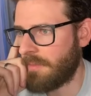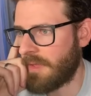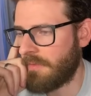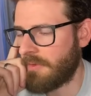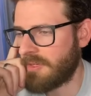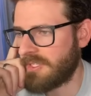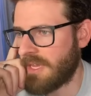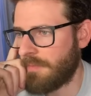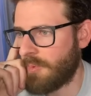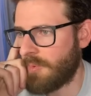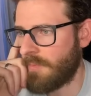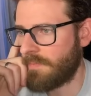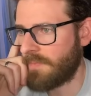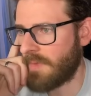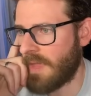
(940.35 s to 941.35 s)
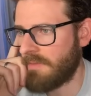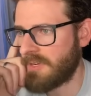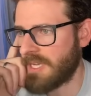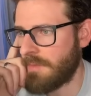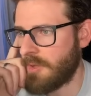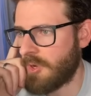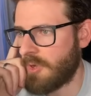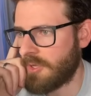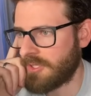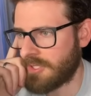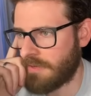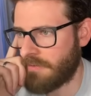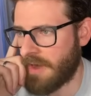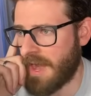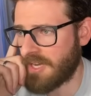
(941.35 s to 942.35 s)
Like for example, every time you call a
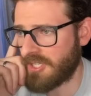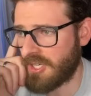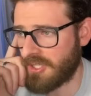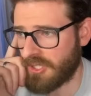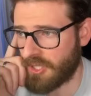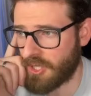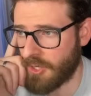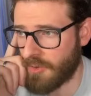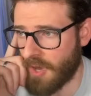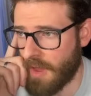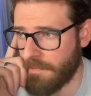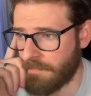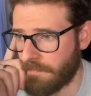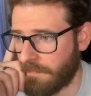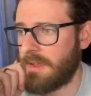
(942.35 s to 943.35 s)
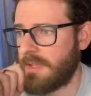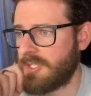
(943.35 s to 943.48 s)
server action, it's queued up.